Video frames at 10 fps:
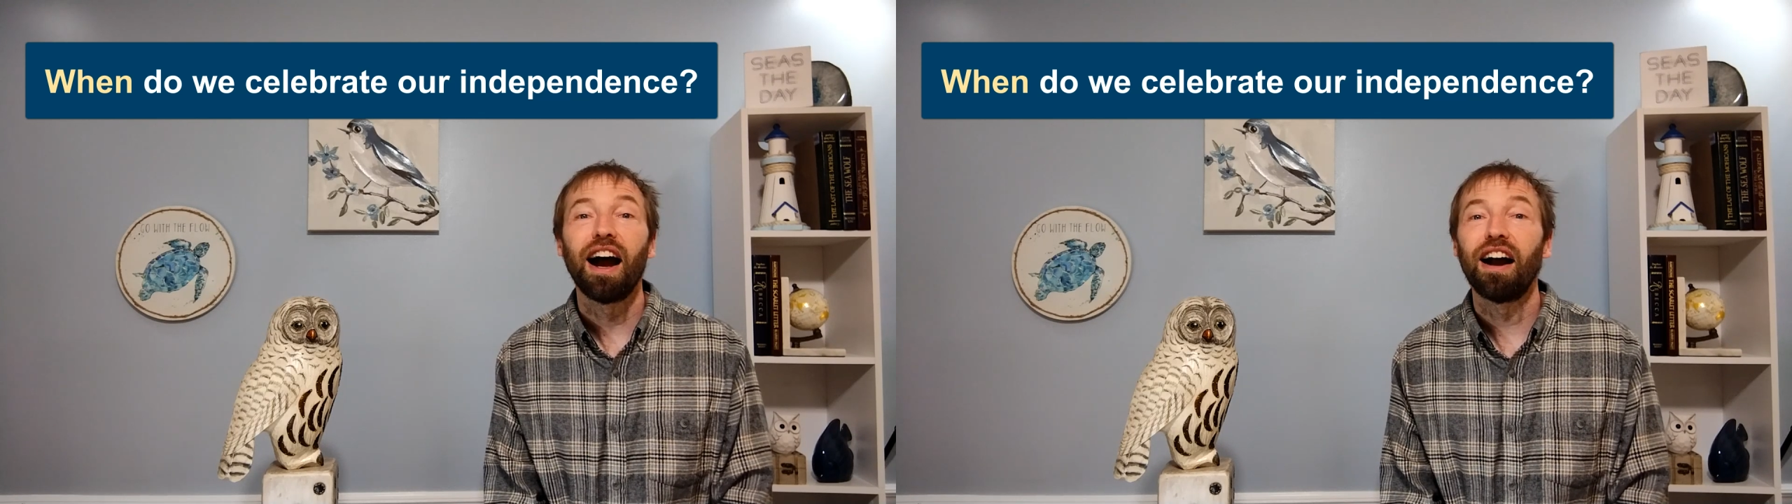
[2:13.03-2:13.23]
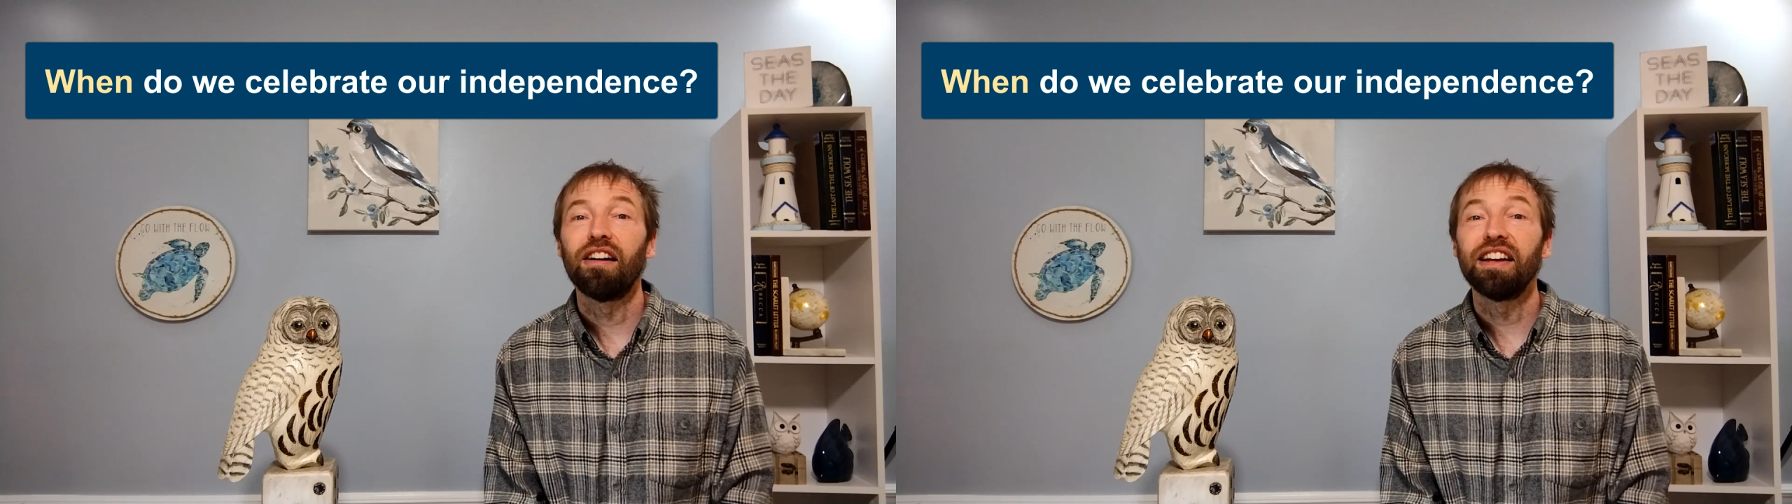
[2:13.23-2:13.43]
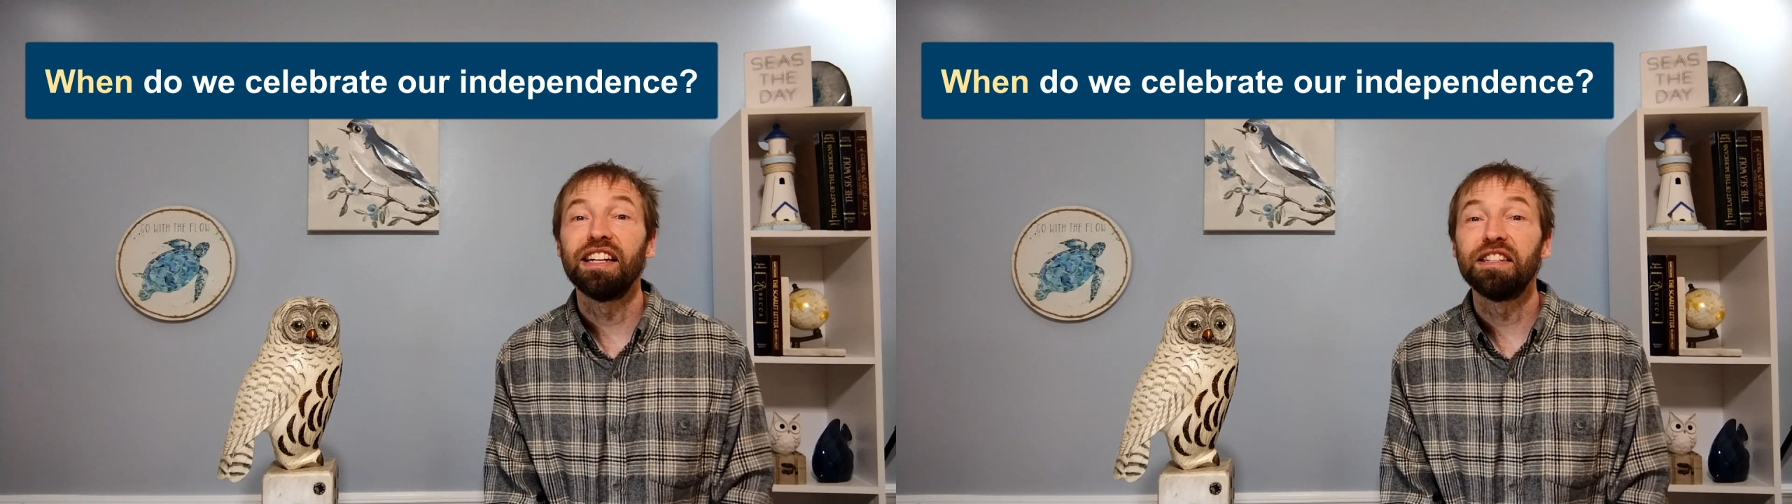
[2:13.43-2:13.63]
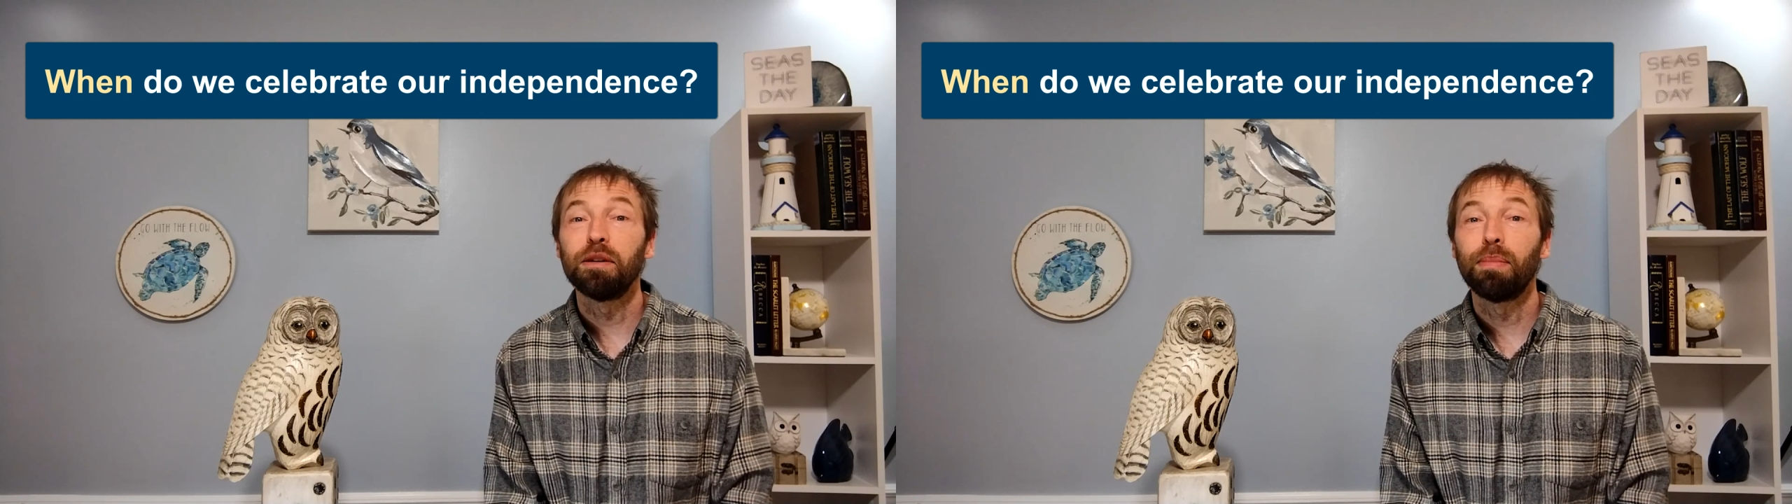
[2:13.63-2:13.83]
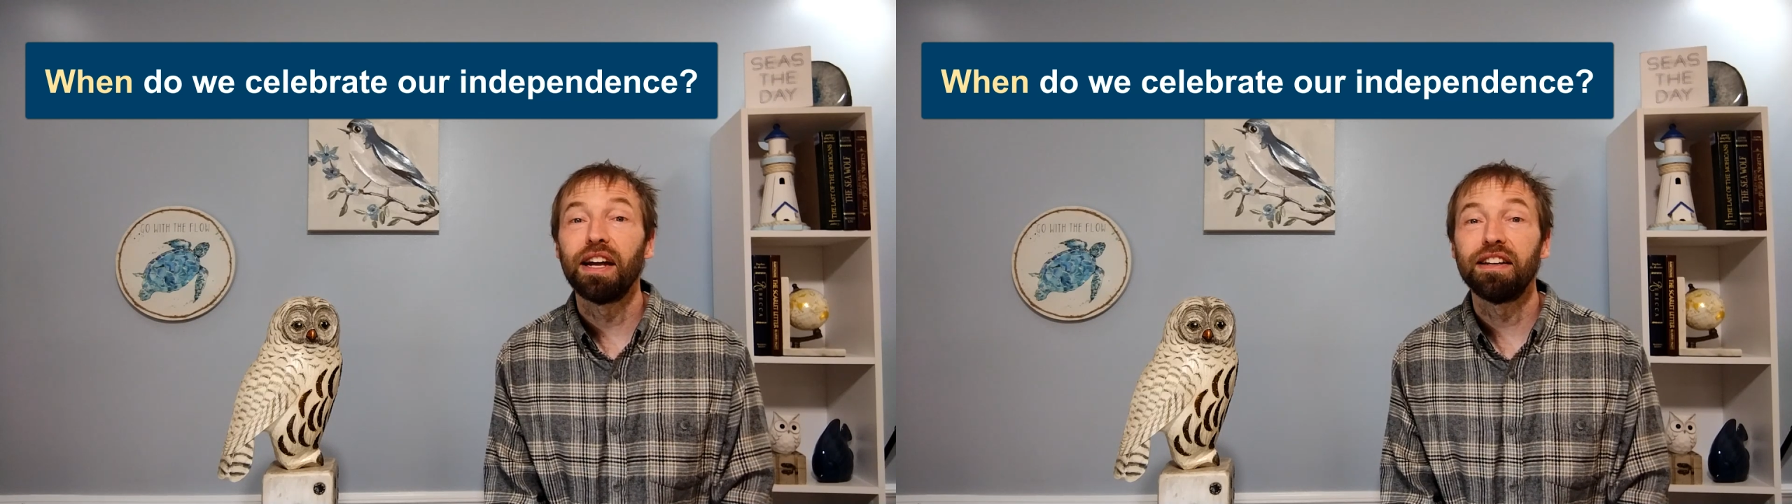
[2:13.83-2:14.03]
our
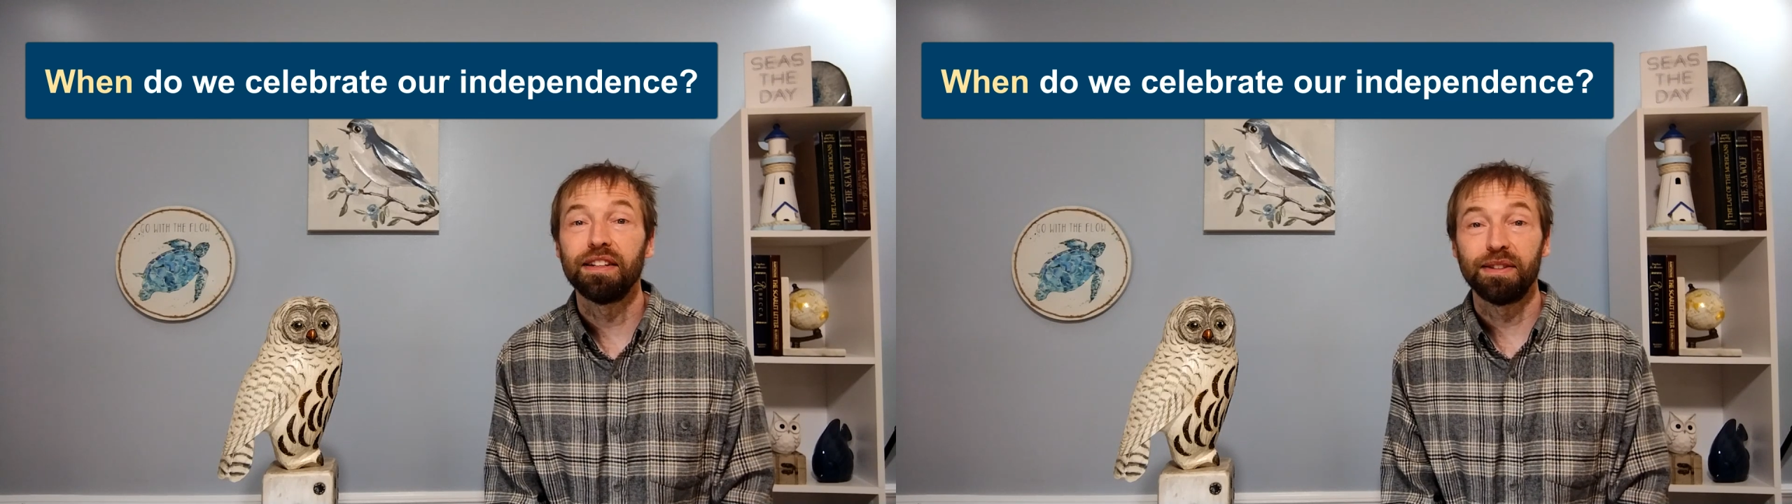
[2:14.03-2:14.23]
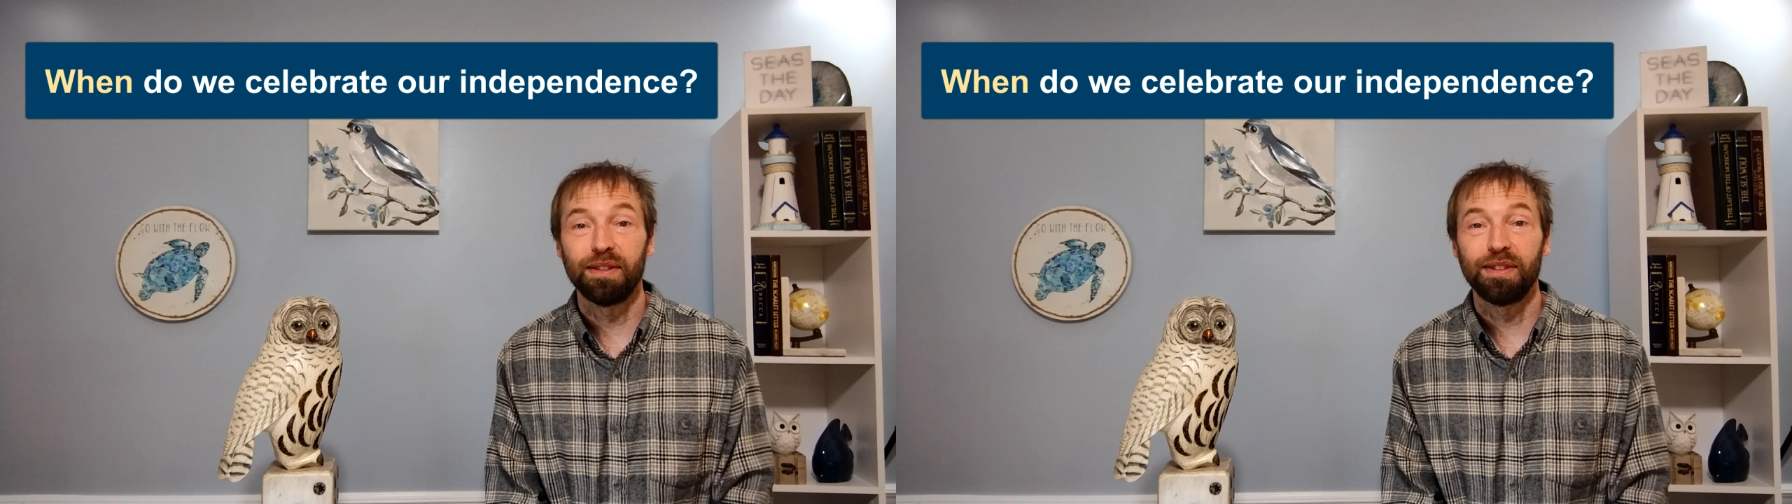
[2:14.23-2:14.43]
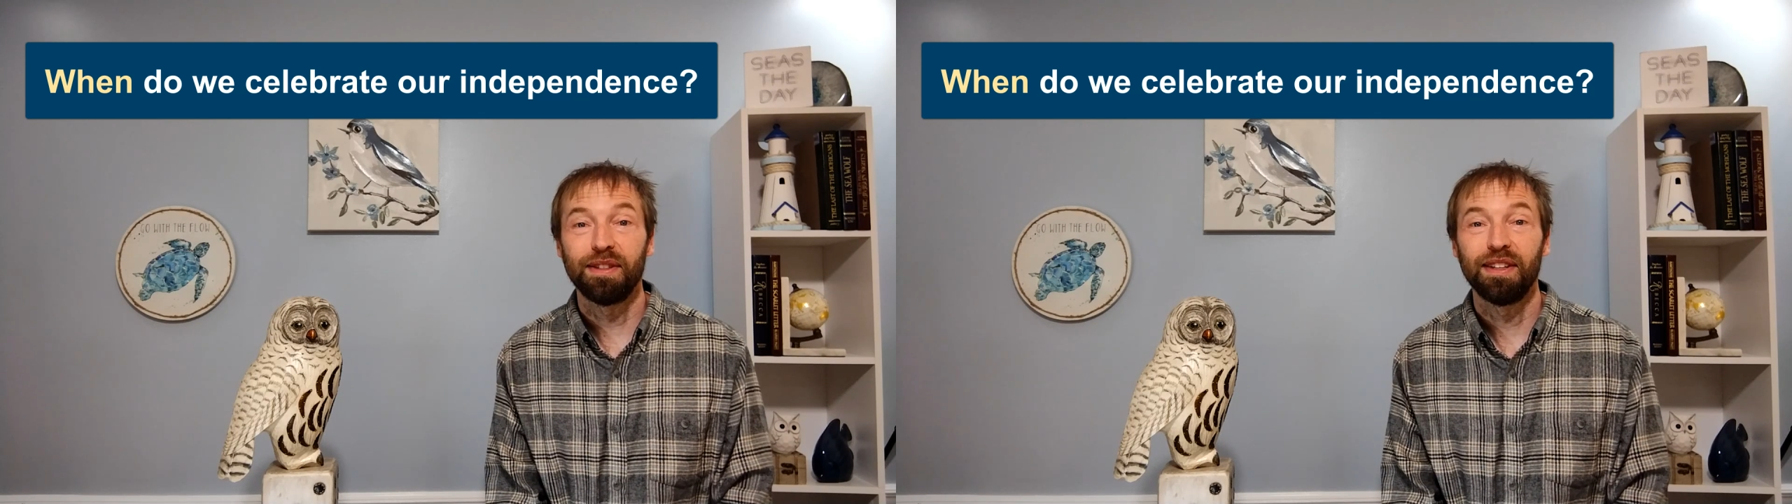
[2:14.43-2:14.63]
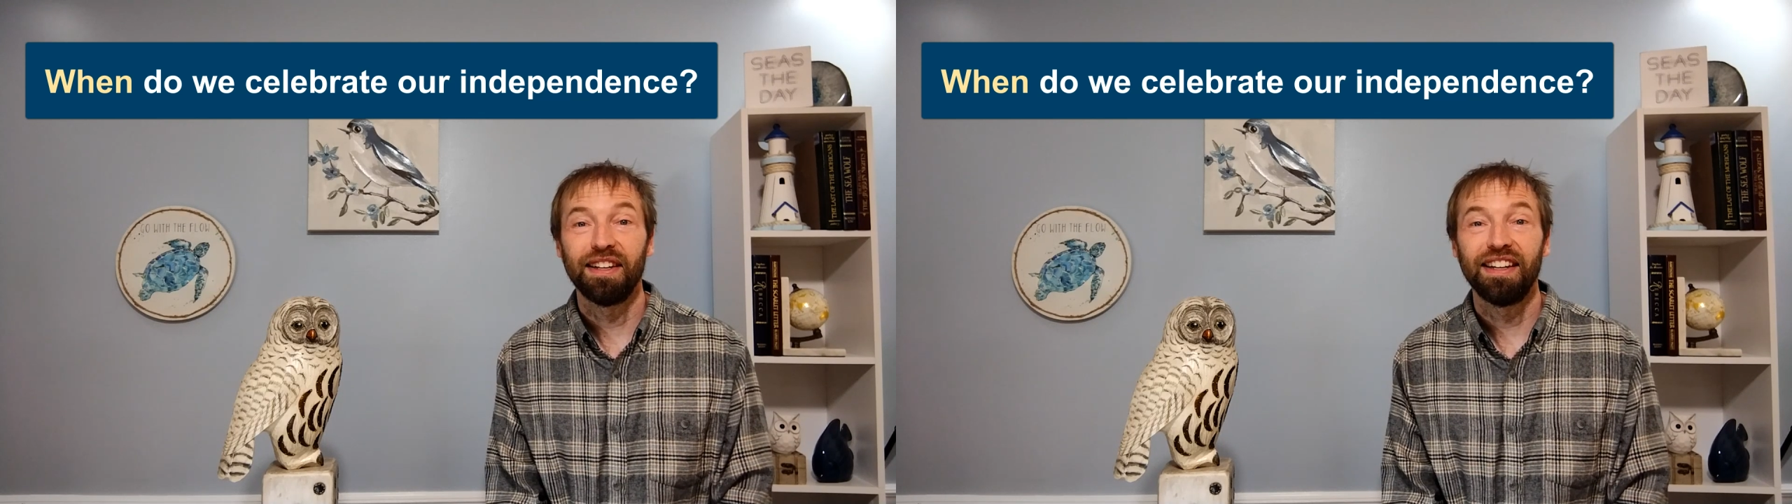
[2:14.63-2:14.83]
independence